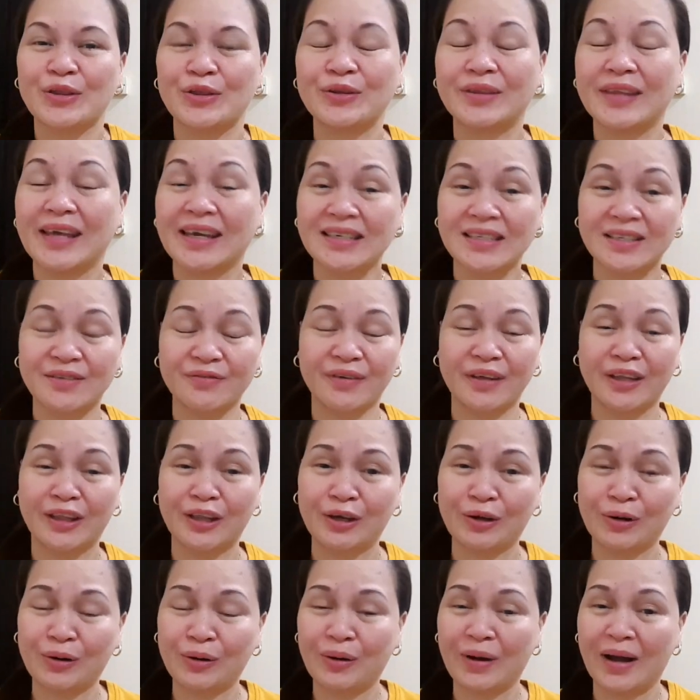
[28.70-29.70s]
Today's
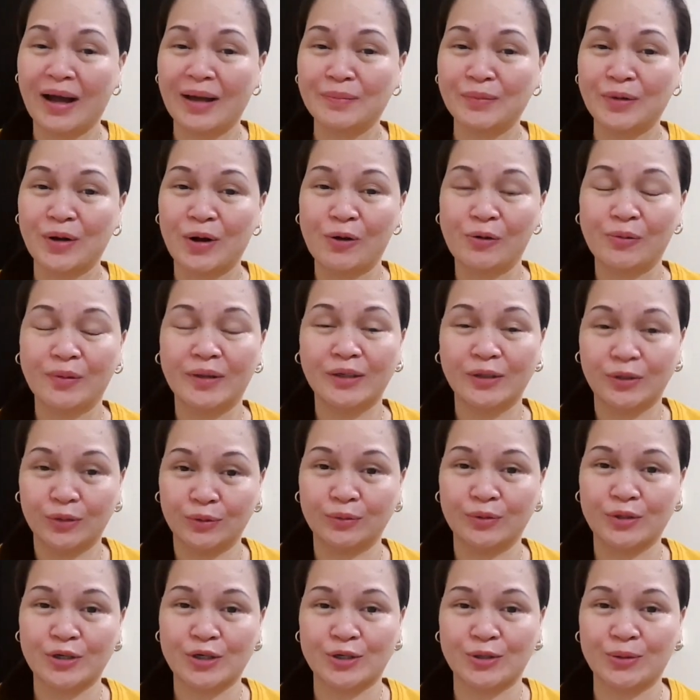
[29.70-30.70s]
video, I'm going
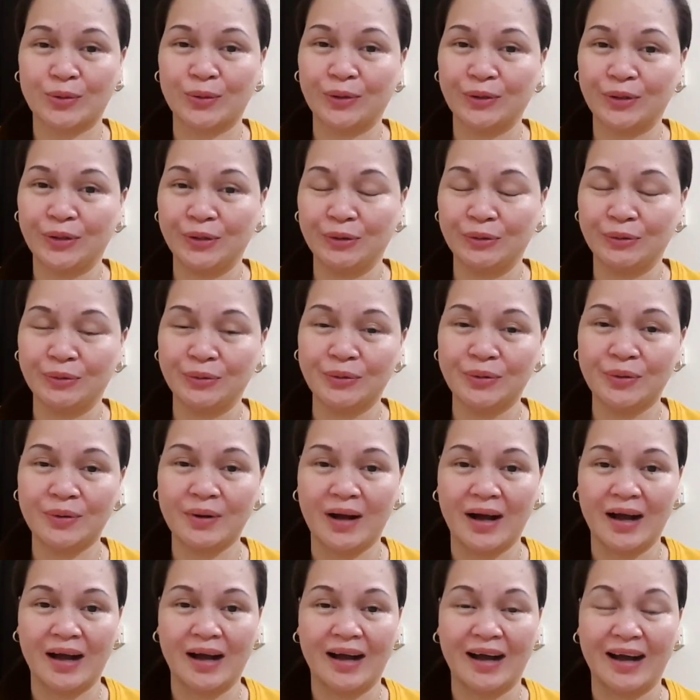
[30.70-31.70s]
to show
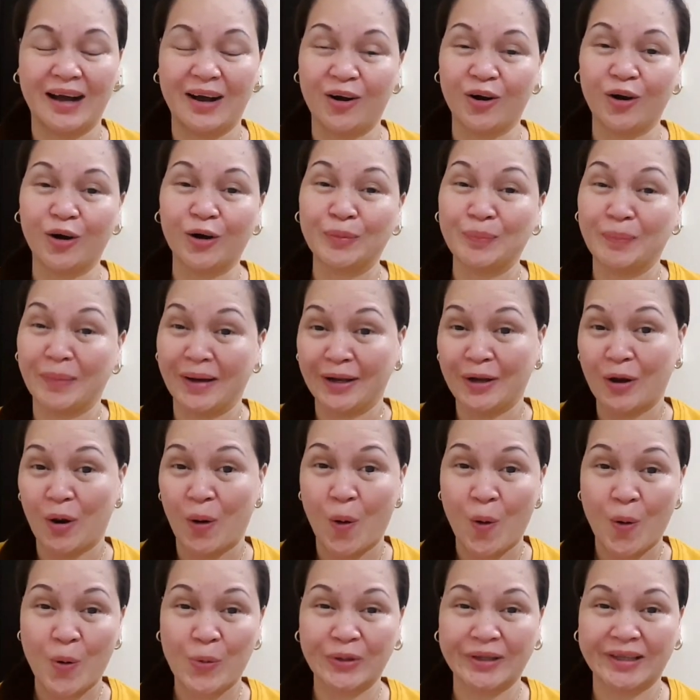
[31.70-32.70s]
you on my
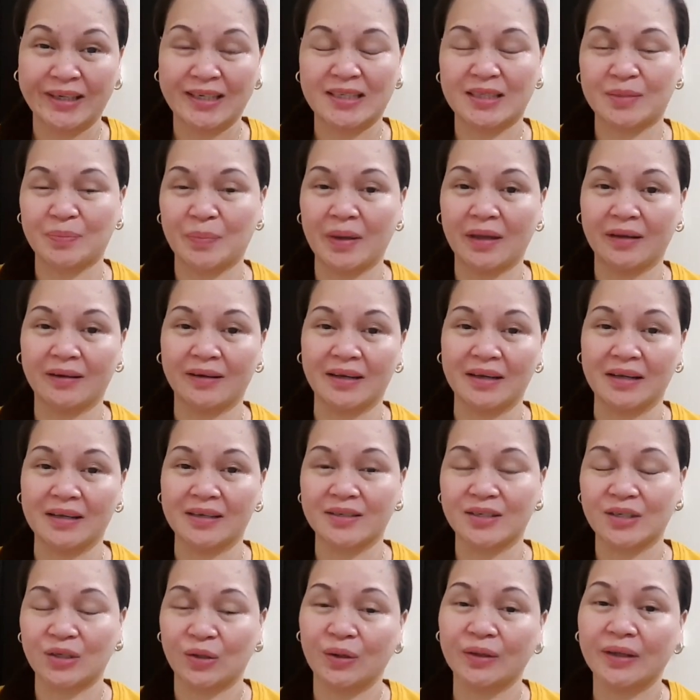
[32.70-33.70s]
own
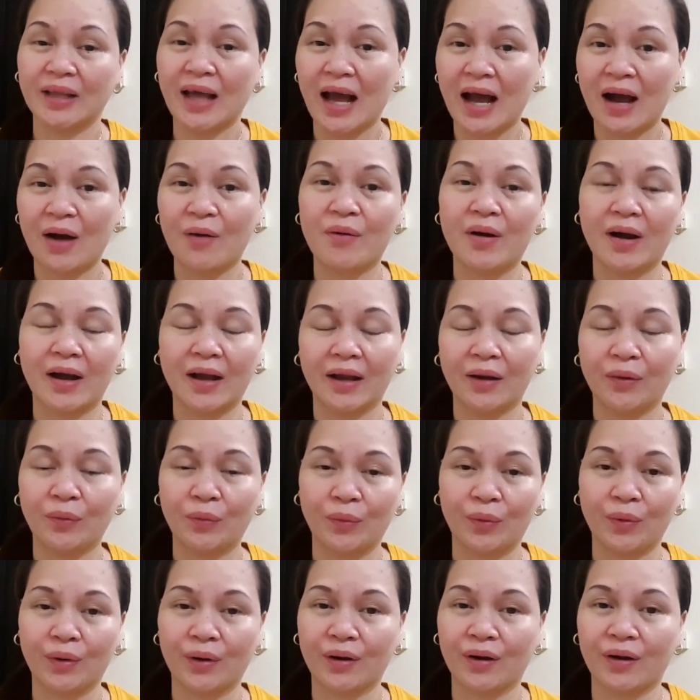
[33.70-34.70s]
experience on how I
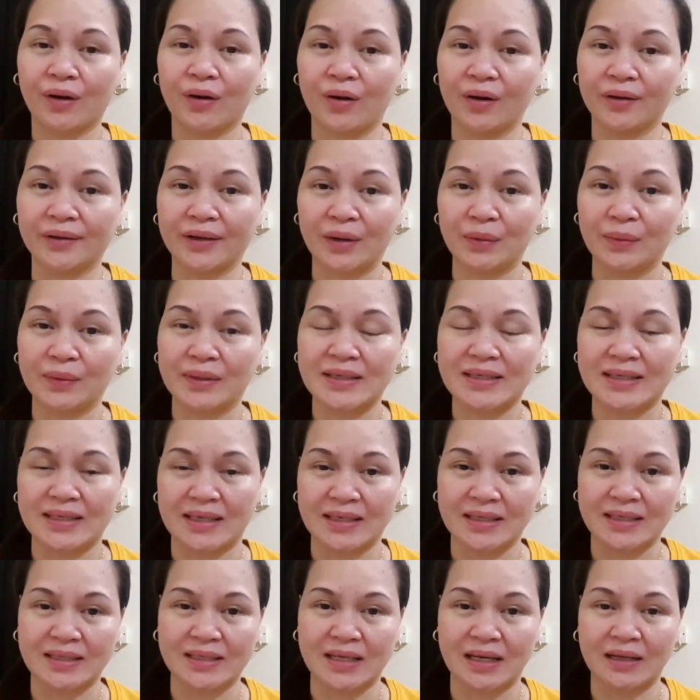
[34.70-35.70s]
work on our
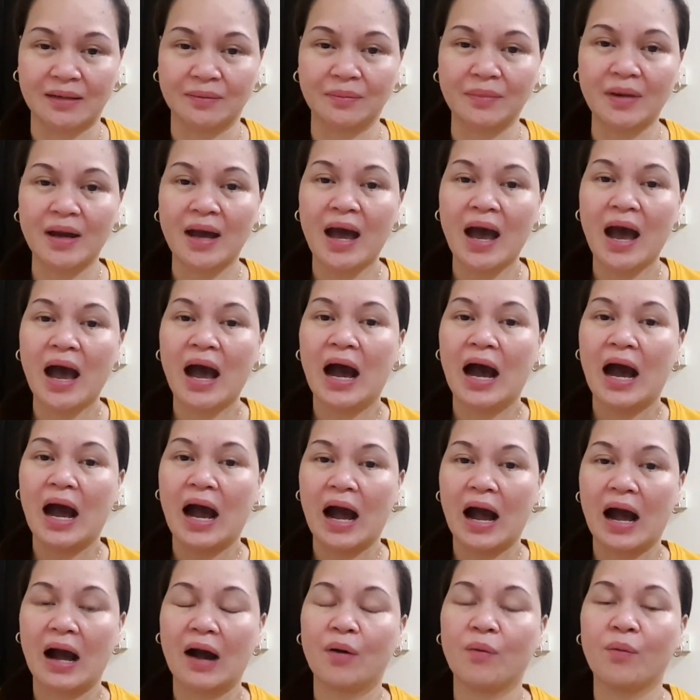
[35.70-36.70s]
system,
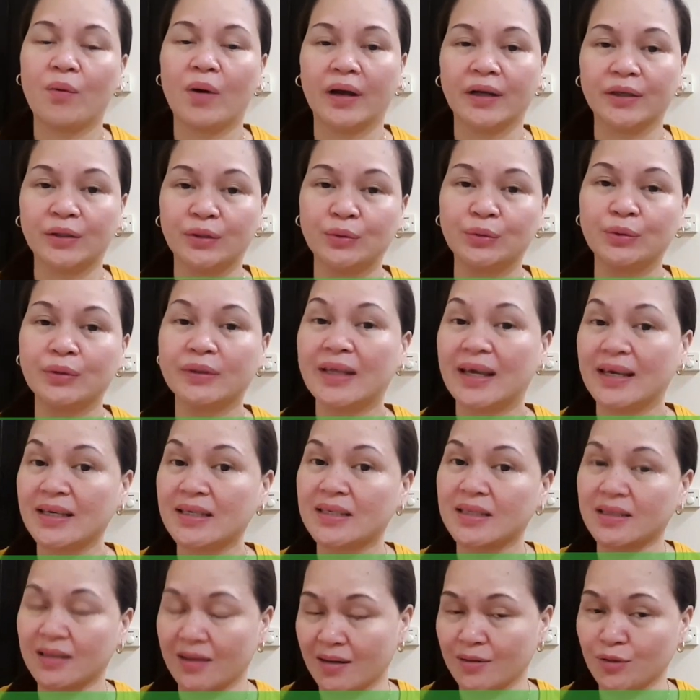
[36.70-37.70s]
how I do the
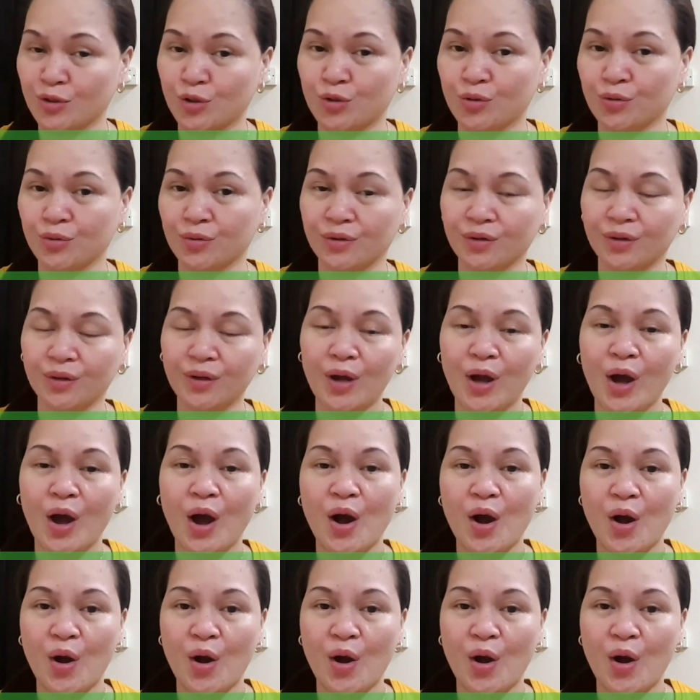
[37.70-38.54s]
structure